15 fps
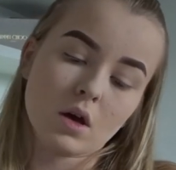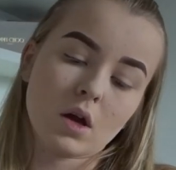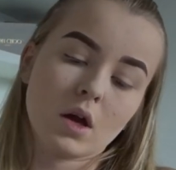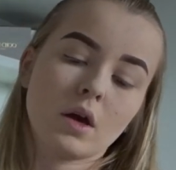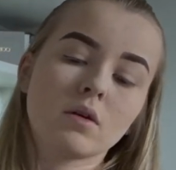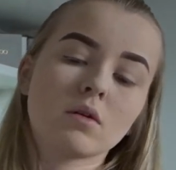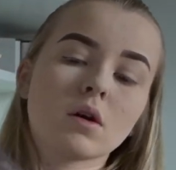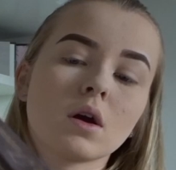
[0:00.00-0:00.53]

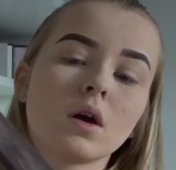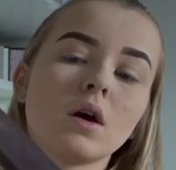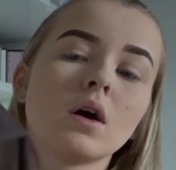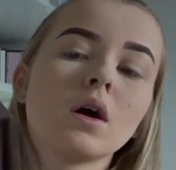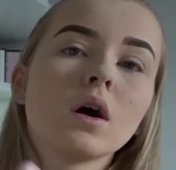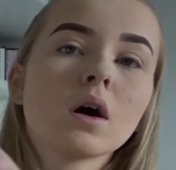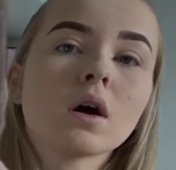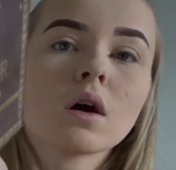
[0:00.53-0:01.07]

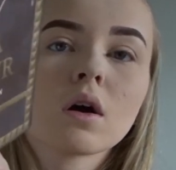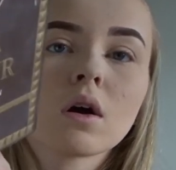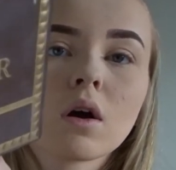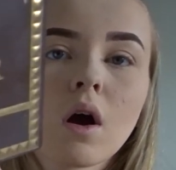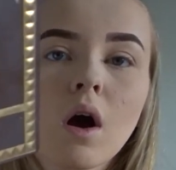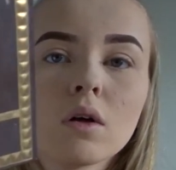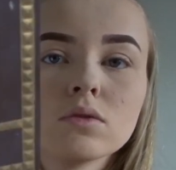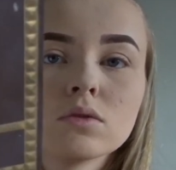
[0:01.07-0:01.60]
Coco
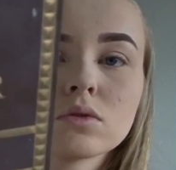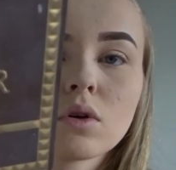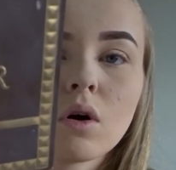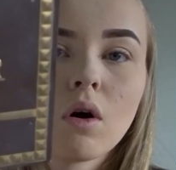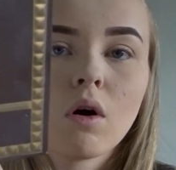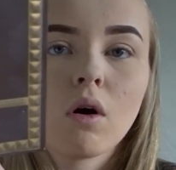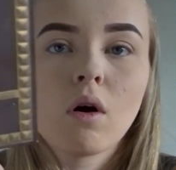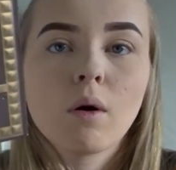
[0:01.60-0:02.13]

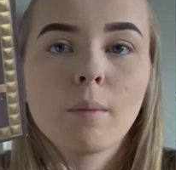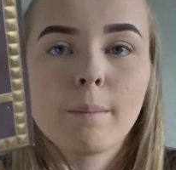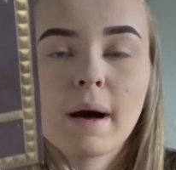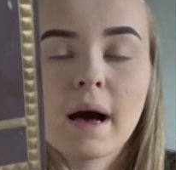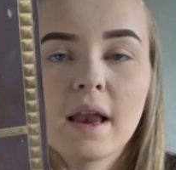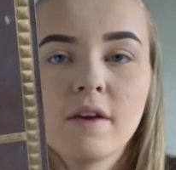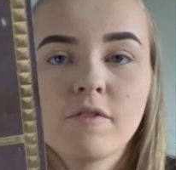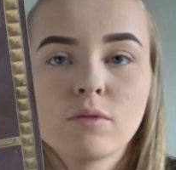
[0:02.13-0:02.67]
contour
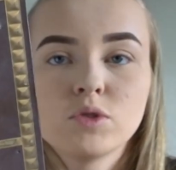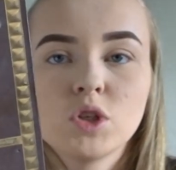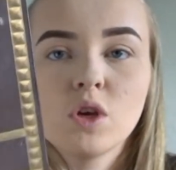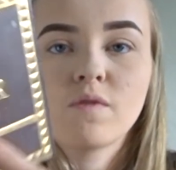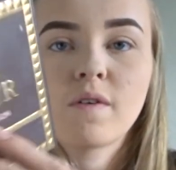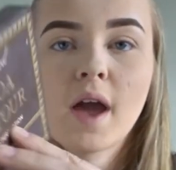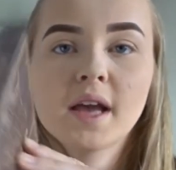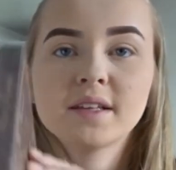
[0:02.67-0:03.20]
palette from
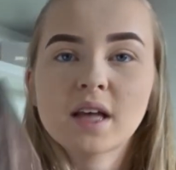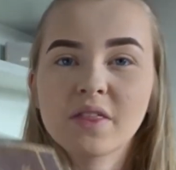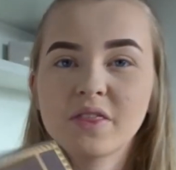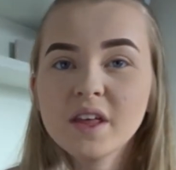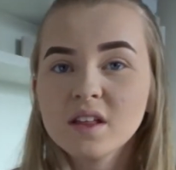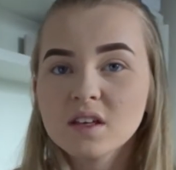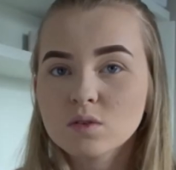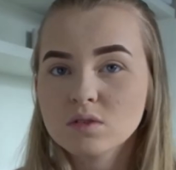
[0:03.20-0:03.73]
Too Faced. I
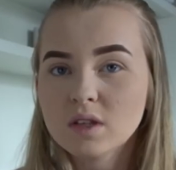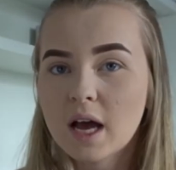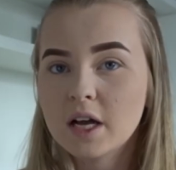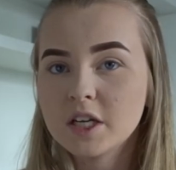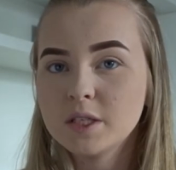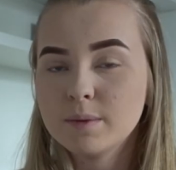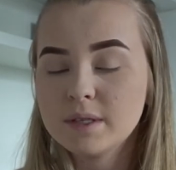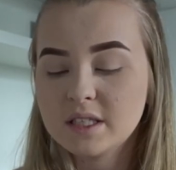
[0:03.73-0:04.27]
think this one's
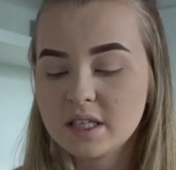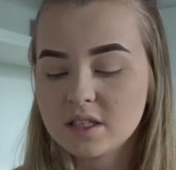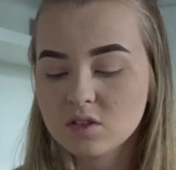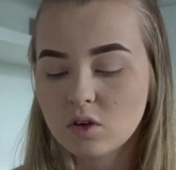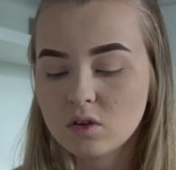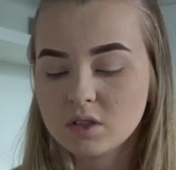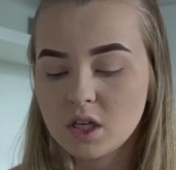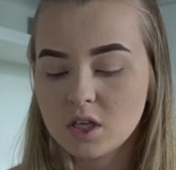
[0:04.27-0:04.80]
actually been
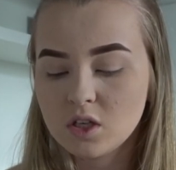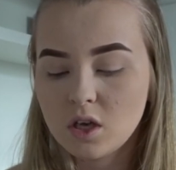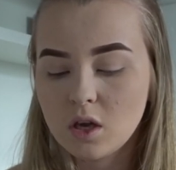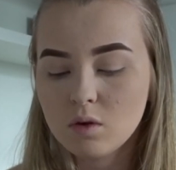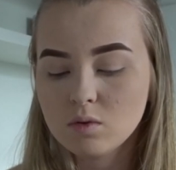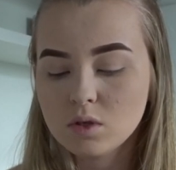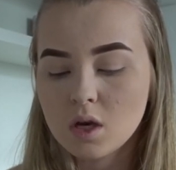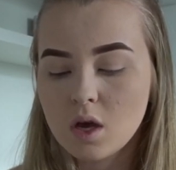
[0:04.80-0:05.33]

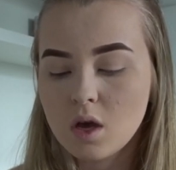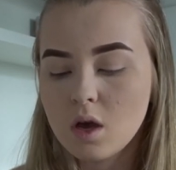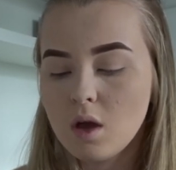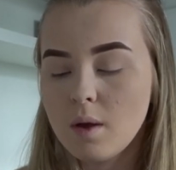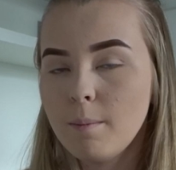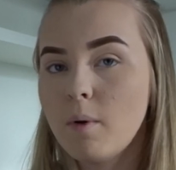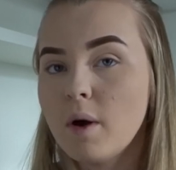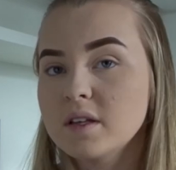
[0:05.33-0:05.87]
discontinued,
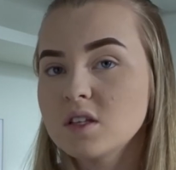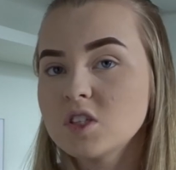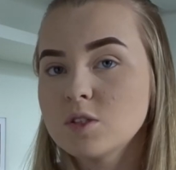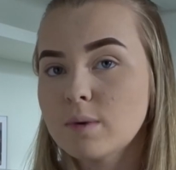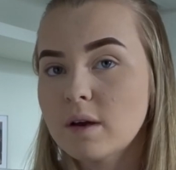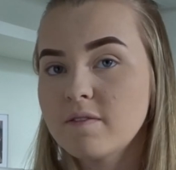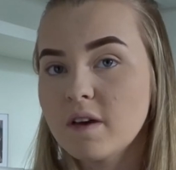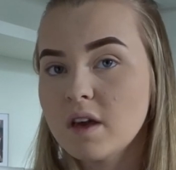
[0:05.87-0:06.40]
but it's
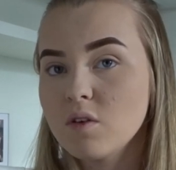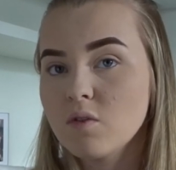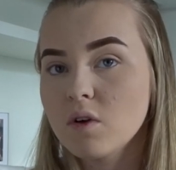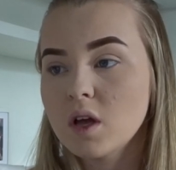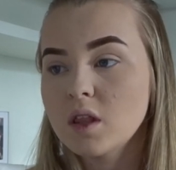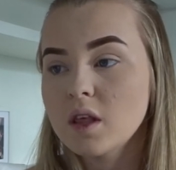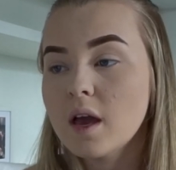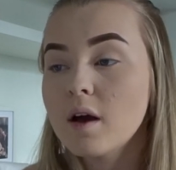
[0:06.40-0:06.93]
literally my
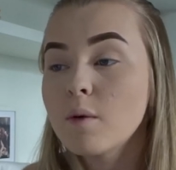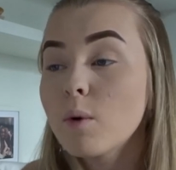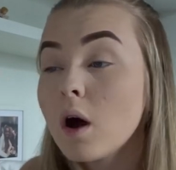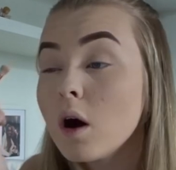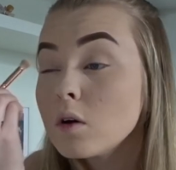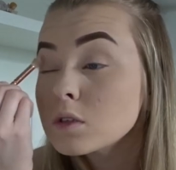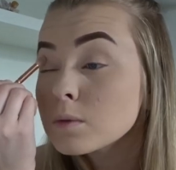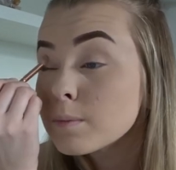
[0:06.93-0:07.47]
favourite in the
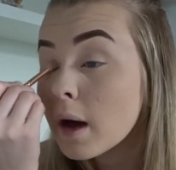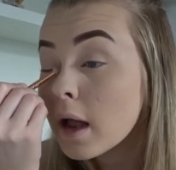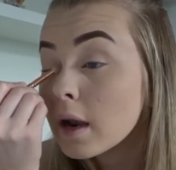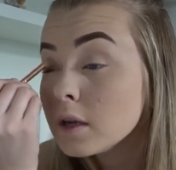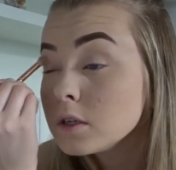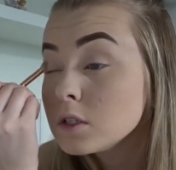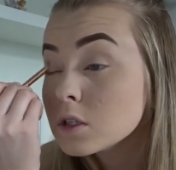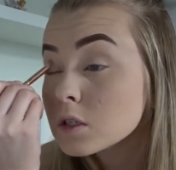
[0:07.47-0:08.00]
world. But I
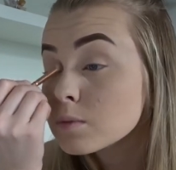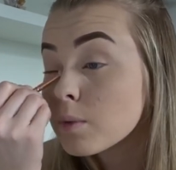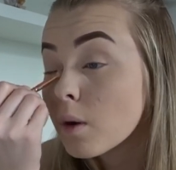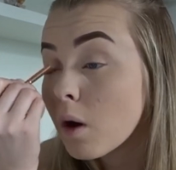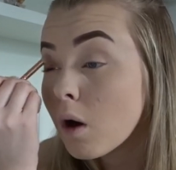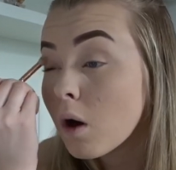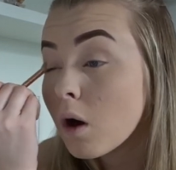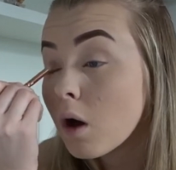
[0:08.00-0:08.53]
literally just
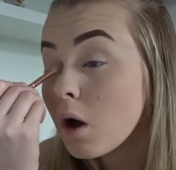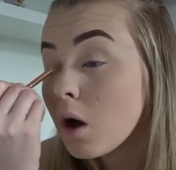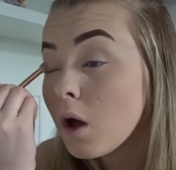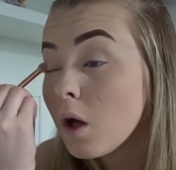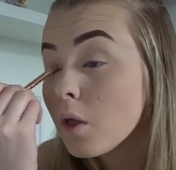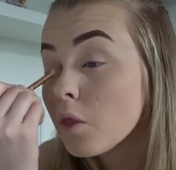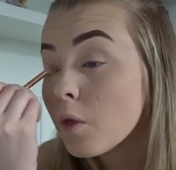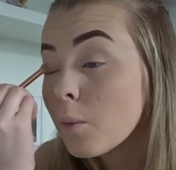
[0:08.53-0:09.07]
put
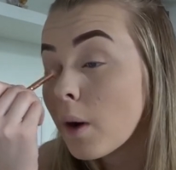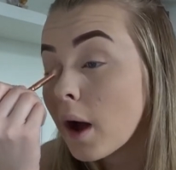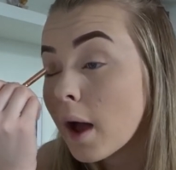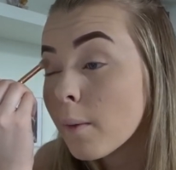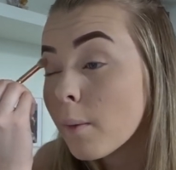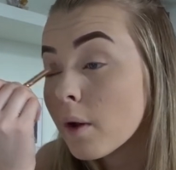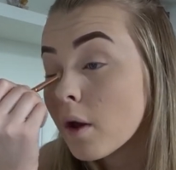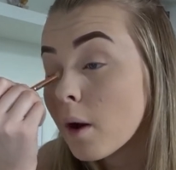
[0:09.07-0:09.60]
the
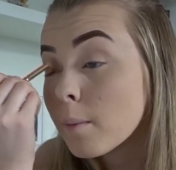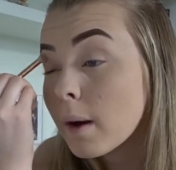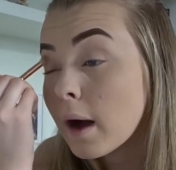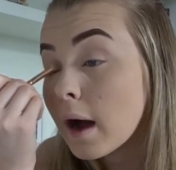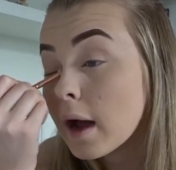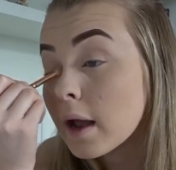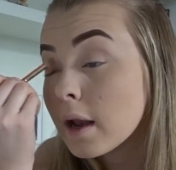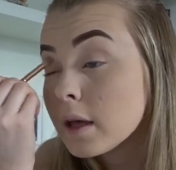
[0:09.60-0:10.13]
white one on my
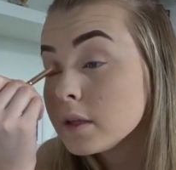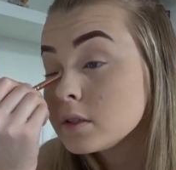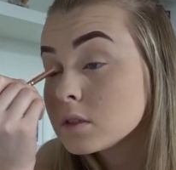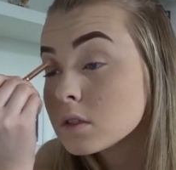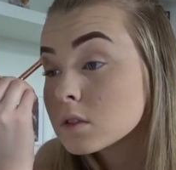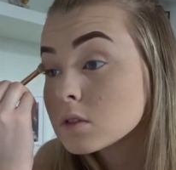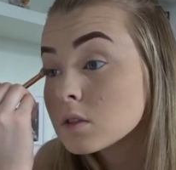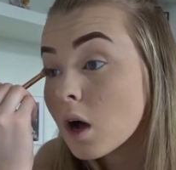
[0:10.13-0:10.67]
eyelids
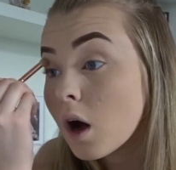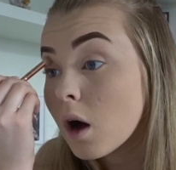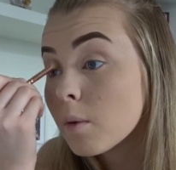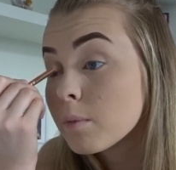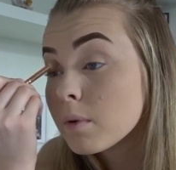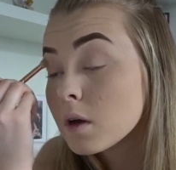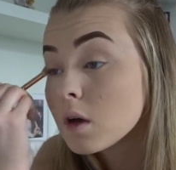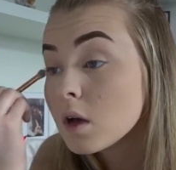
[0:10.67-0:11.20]
to
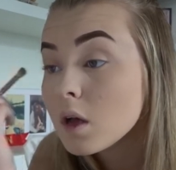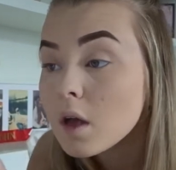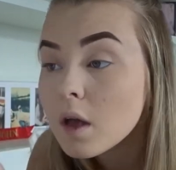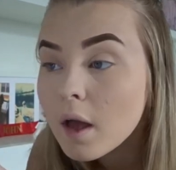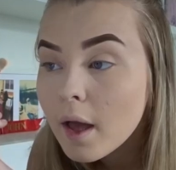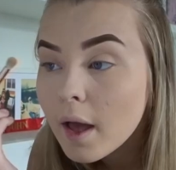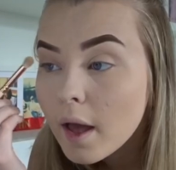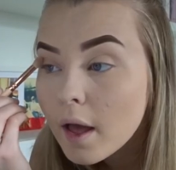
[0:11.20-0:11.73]
stop
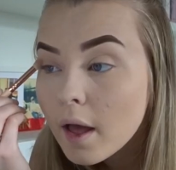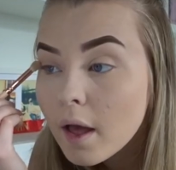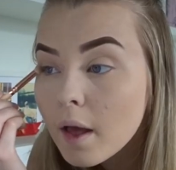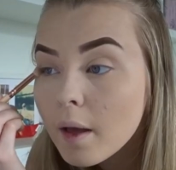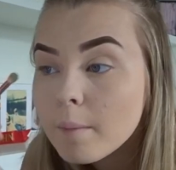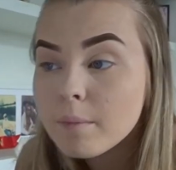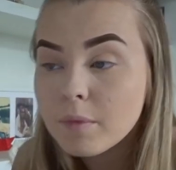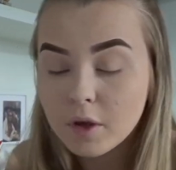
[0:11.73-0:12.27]

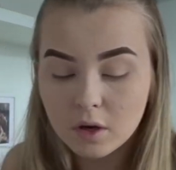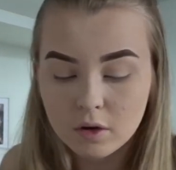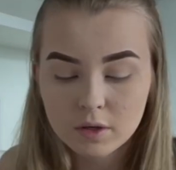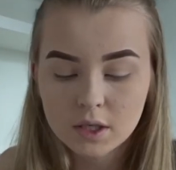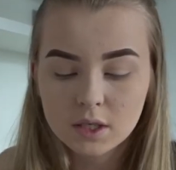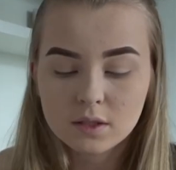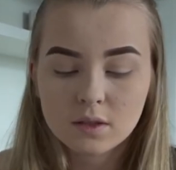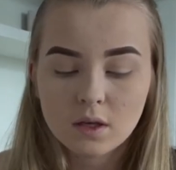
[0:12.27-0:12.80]
the
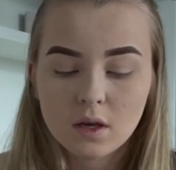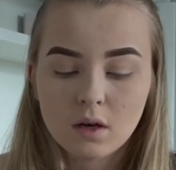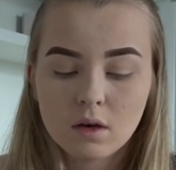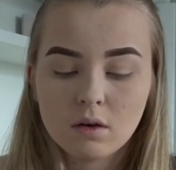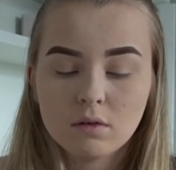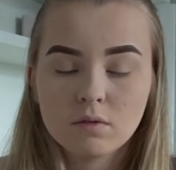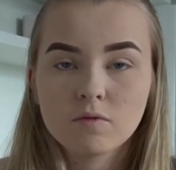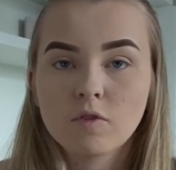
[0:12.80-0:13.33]

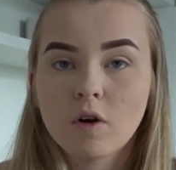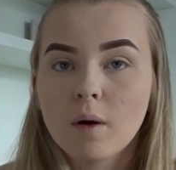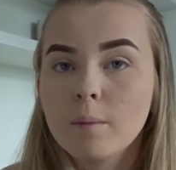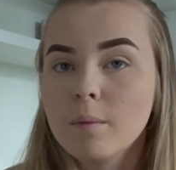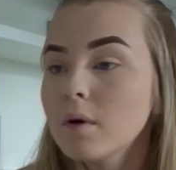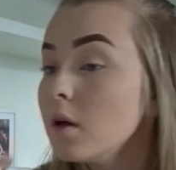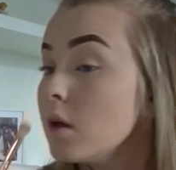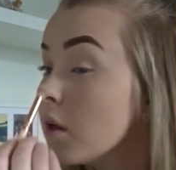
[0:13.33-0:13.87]
creasing
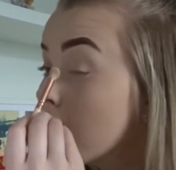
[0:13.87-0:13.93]
from